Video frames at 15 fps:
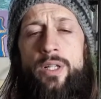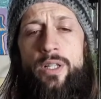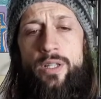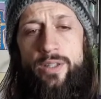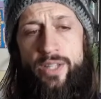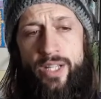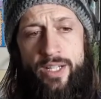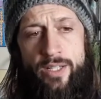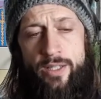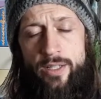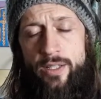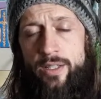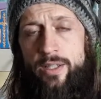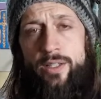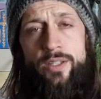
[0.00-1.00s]
then
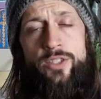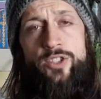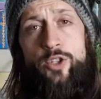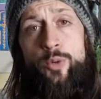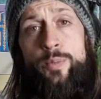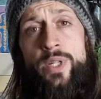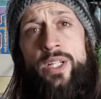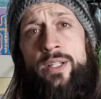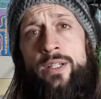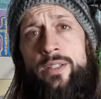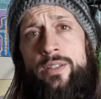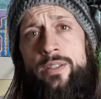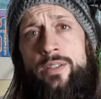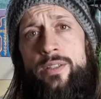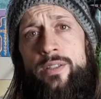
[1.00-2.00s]
so be
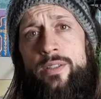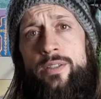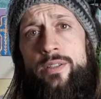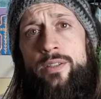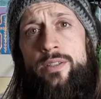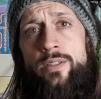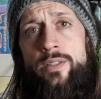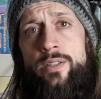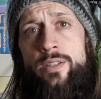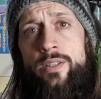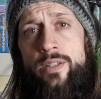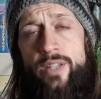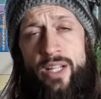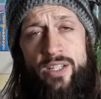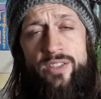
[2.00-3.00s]
it.
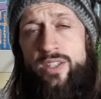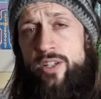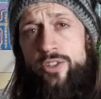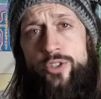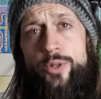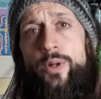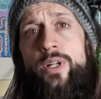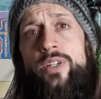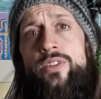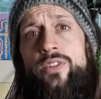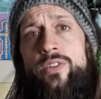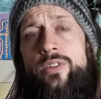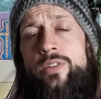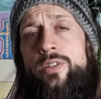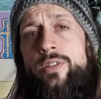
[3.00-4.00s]
That is their choice.